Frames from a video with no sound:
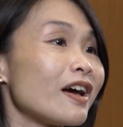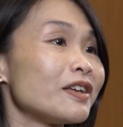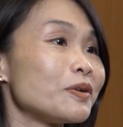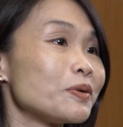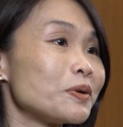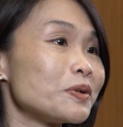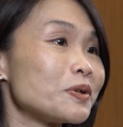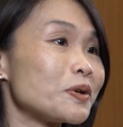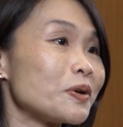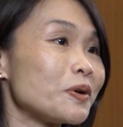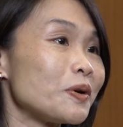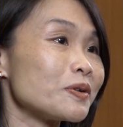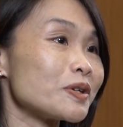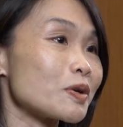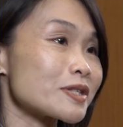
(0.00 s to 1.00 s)

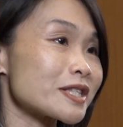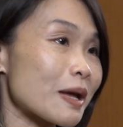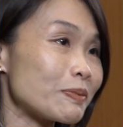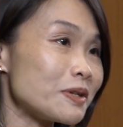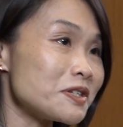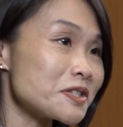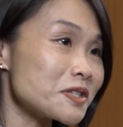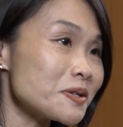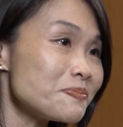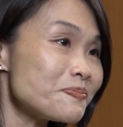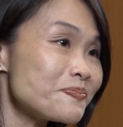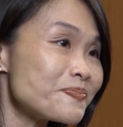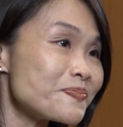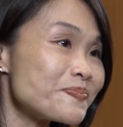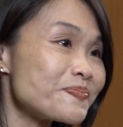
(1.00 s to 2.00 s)
your
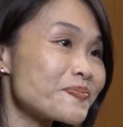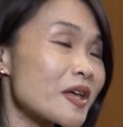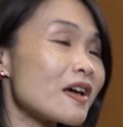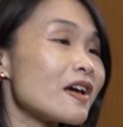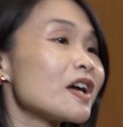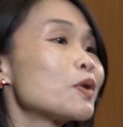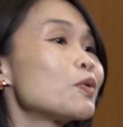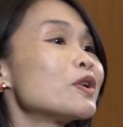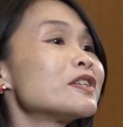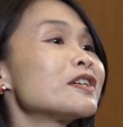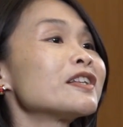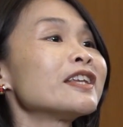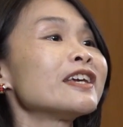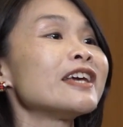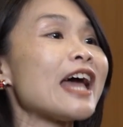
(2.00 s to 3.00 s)
skepticism,
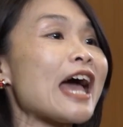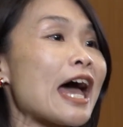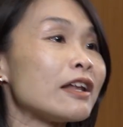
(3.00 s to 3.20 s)
critically